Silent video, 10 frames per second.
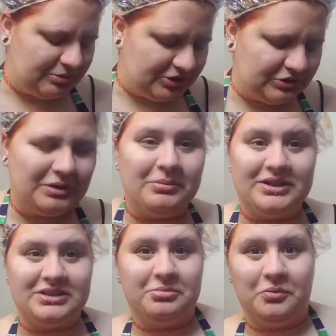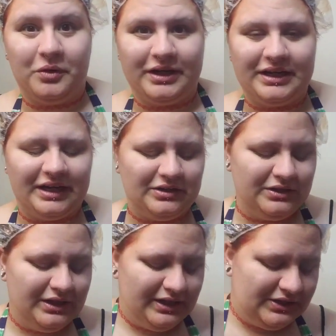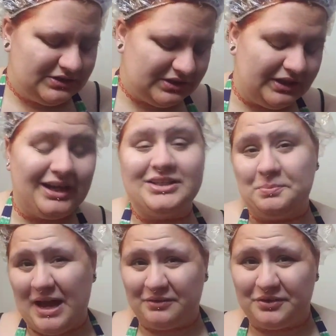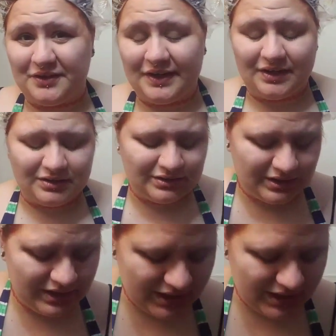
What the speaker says: I've been doing because I've been working out. So, and that's bad for your hair.